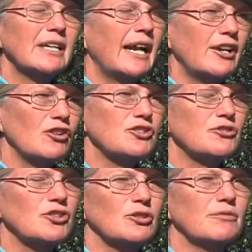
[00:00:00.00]
and I also
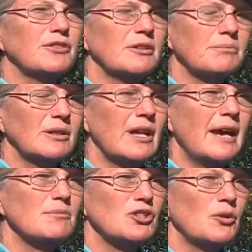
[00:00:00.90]
serve the, the
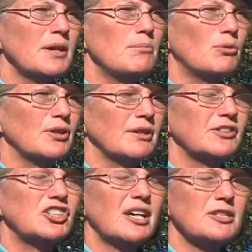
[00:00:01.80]
Lyme Zoning Board of
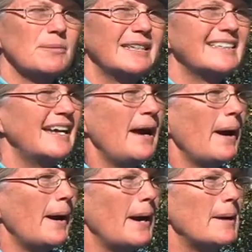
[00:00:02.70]
Adjustment.
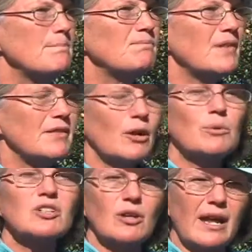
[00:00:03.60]
Um, there
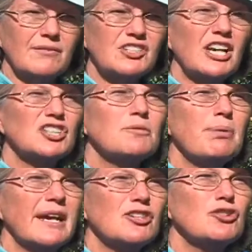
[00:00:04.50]
was a lot of attention
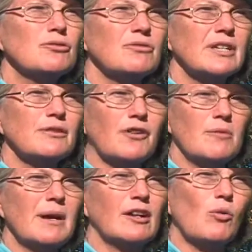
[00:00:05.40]
paid to the
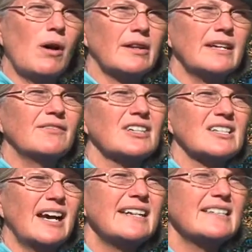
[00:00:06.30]
environmental quality of the
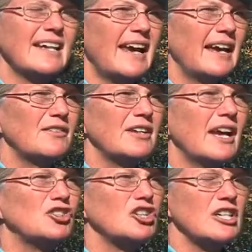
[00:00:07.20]
site, and the
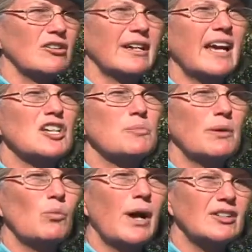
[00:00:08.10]
engineering has
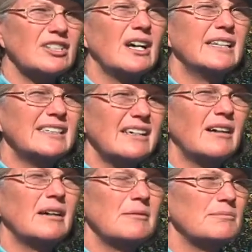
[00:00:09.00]
been well done
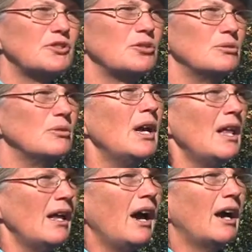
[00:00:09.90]
um, to
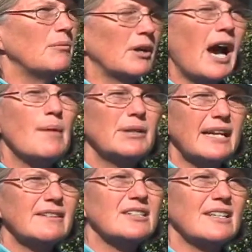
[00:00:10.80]
uh,
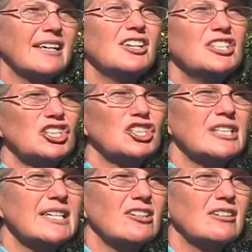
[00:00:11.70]
accommodate the site
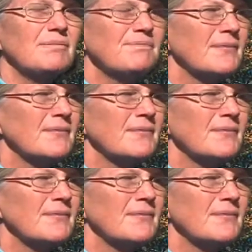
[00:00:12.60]
conditions here.